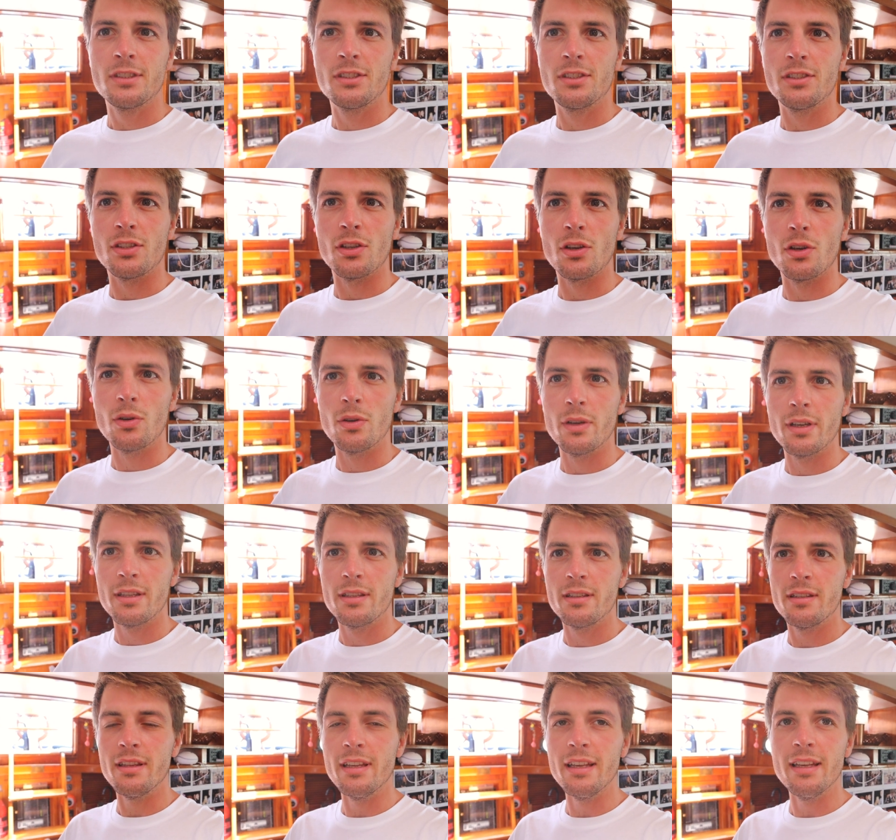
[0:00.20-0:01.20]
so
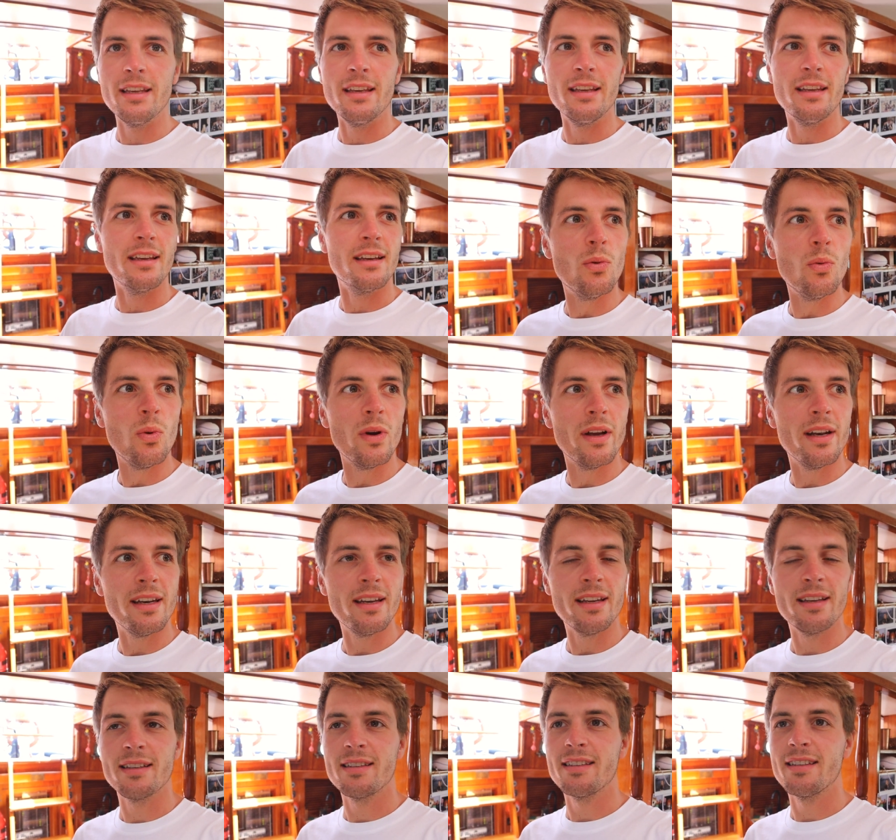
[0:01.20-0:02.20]
it's the
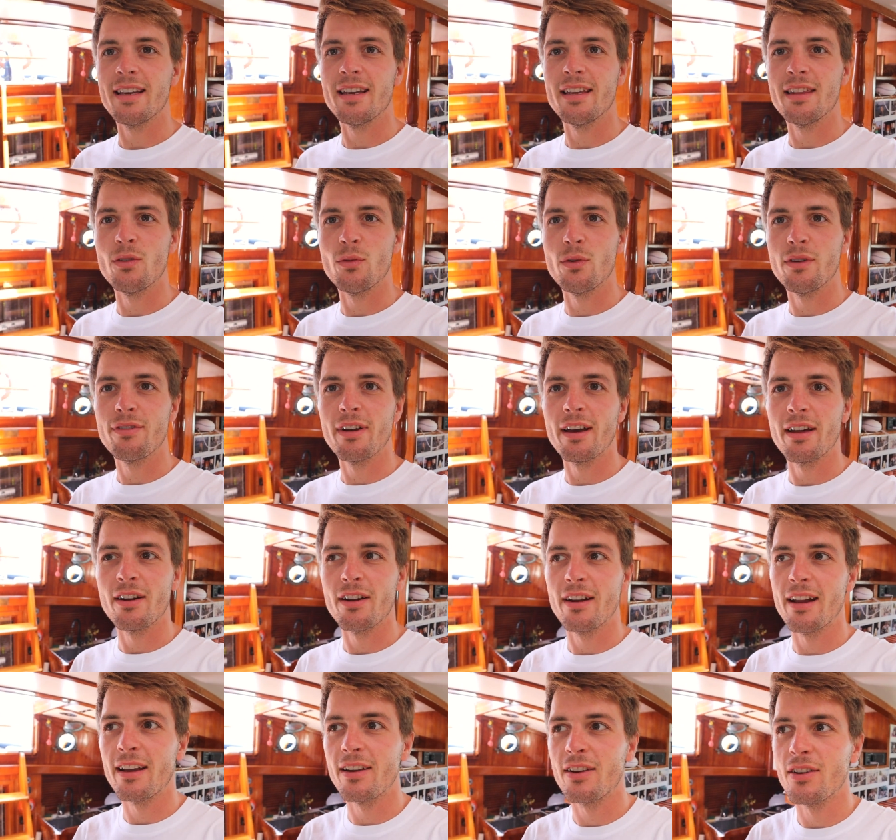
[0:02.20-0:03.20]
windiest day that we've had
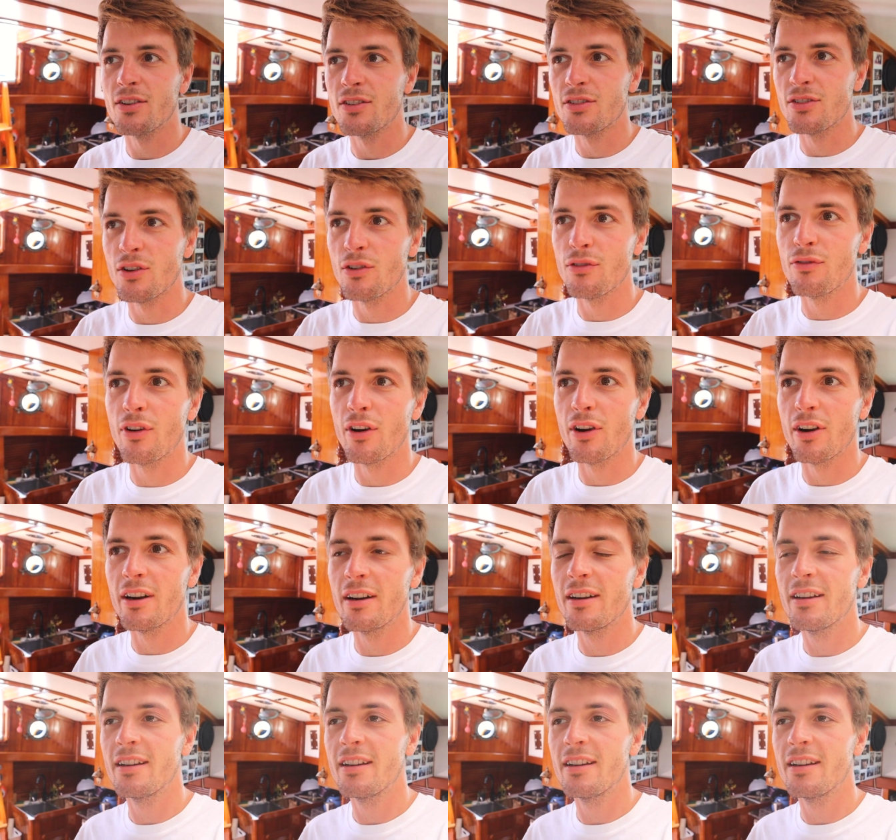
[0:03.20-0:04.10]
on anchor so far.